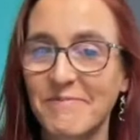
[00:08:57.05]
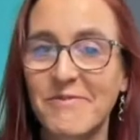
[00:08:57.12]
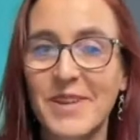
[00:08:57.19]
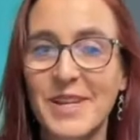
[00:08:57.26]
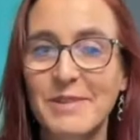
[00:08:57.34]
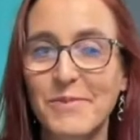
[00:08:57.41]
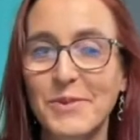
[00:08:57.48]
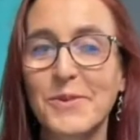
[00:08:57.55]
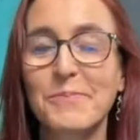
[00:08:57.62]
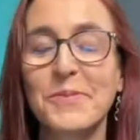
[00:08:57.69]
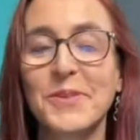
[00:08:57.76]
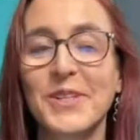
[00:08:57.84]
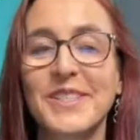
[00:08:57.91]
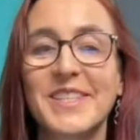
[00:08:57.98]
Facebook will
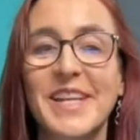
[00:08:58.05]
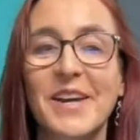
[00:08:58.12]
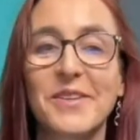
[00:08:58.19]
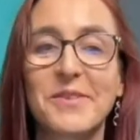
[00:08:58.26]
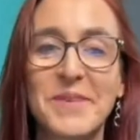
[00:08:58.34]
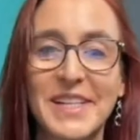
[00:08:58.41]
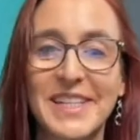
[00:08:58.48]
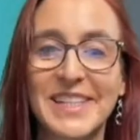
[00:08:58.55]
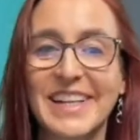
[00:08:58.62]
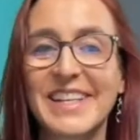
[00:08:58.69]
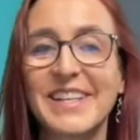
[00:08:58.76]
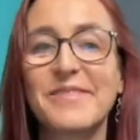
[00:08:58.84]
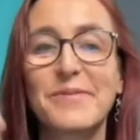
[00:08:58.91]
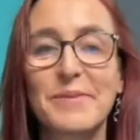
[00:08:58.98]
pull us down
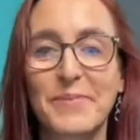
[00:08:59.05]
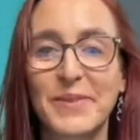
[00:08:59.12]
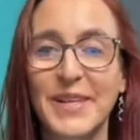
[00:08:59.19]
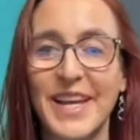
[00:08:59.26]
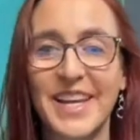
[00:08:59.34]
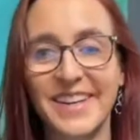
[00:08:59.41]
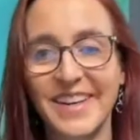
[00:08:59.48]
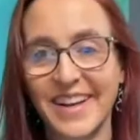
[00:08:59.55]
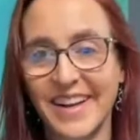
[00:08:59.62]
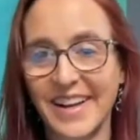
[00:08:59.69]
immediately if we play